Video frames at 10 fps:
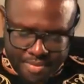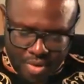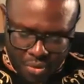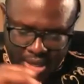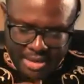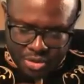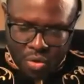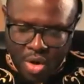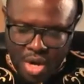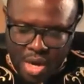Okay,
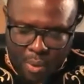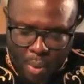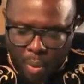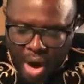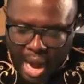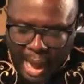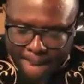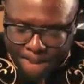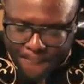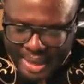so our
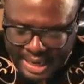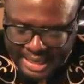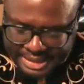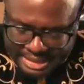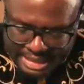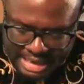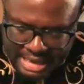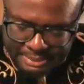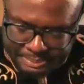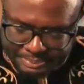
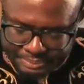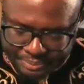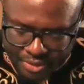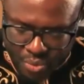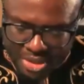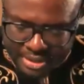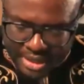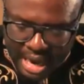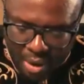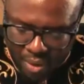ability, we say
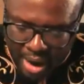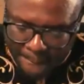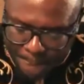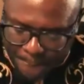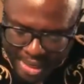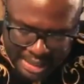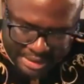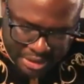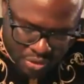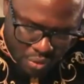our
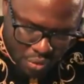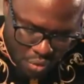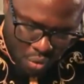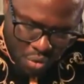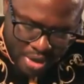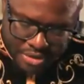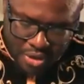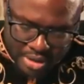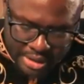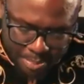ability to grow is
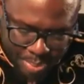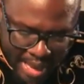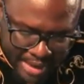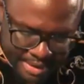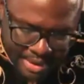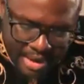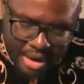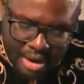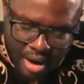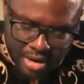going to depend
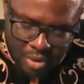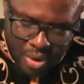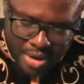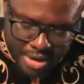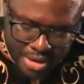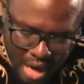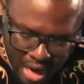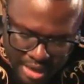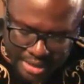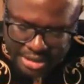on our
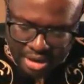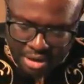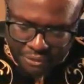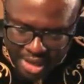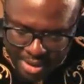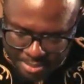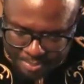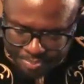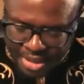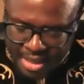knowledge of him.
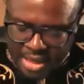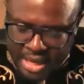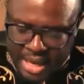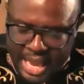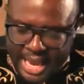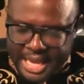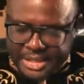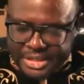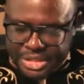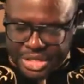It
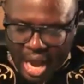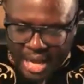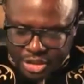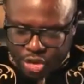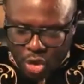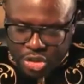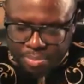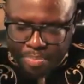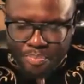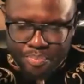is not just
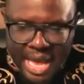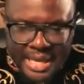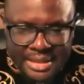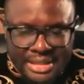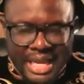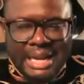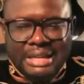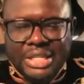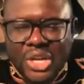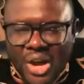mental
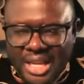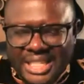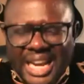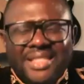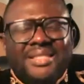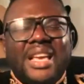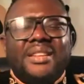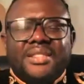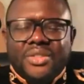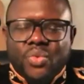knowledge. I think
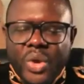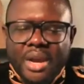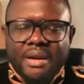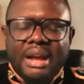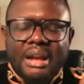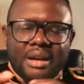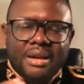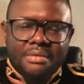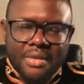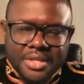this is where a lot
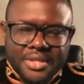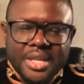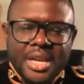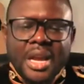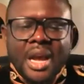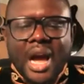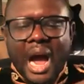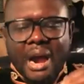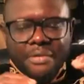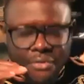of us
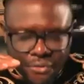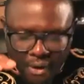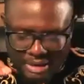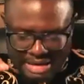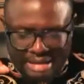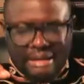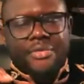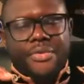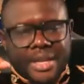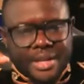are falling
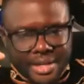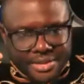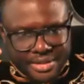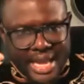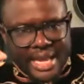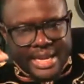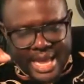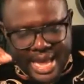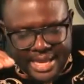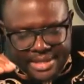off in this day and
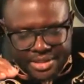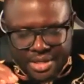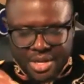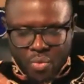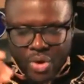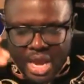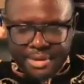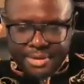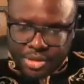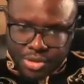age. We are
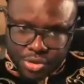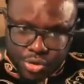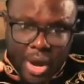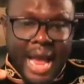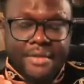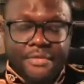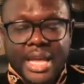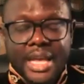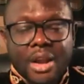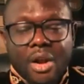
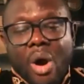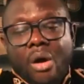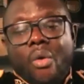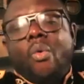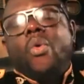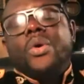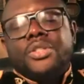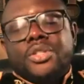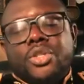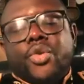striving in our own
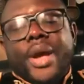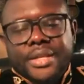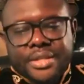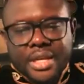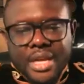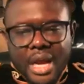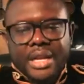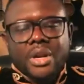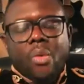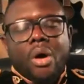strength and
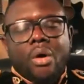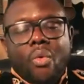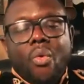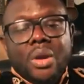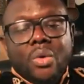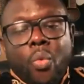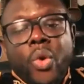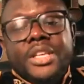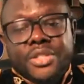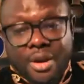in our own
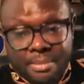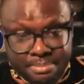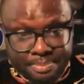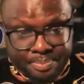wisdom.